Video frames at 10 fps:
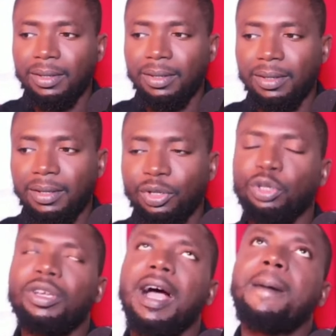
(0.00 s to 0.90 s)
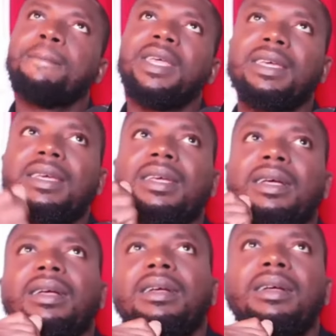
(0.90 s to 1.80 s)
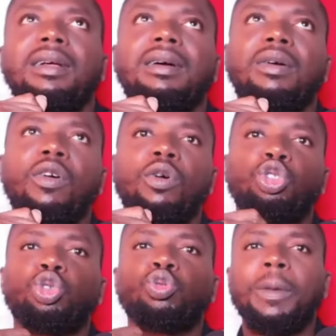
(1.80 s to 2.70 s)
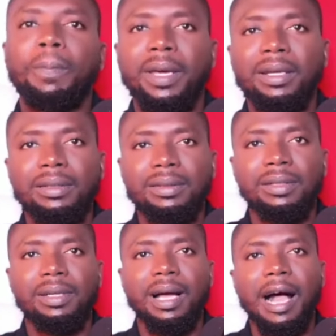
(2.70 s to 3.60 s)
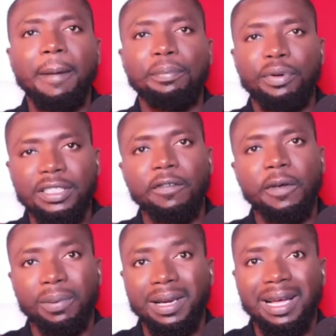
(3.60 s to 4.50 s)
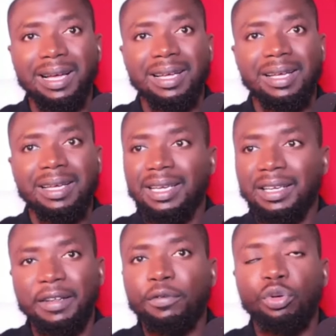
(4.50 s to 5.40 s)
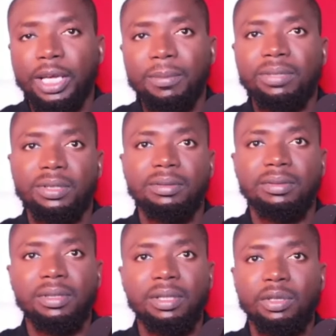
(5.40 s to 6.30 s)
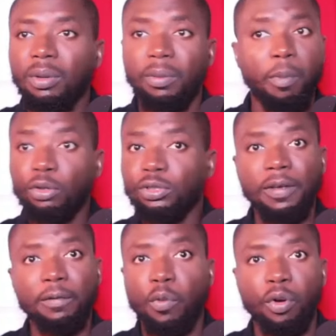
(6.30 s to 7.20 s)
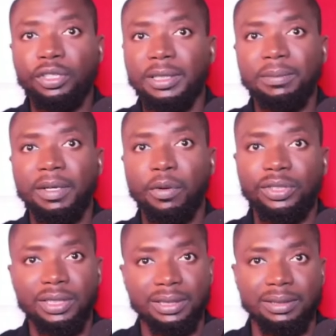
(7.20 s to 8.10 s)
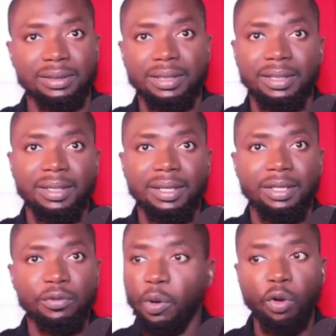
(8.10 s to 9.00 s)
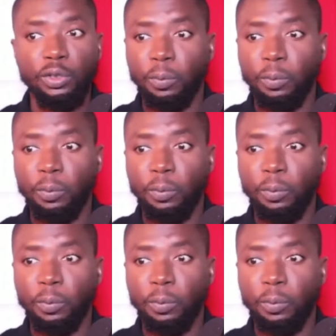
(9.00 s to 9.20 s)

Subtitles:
You can't make sweeping appraisal of a player in a few games. Most of you have not watched him the whole season. You've not watched